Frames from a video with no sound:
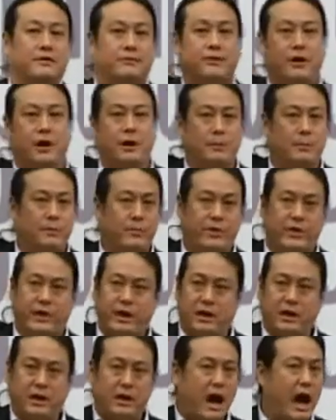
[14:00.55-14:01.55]
from
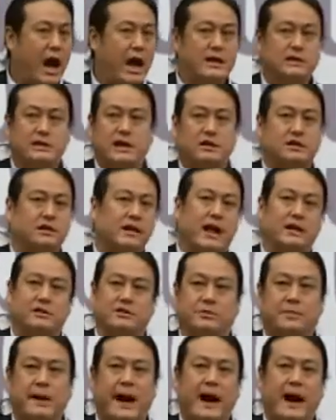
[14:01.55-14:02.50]
the highest echelons of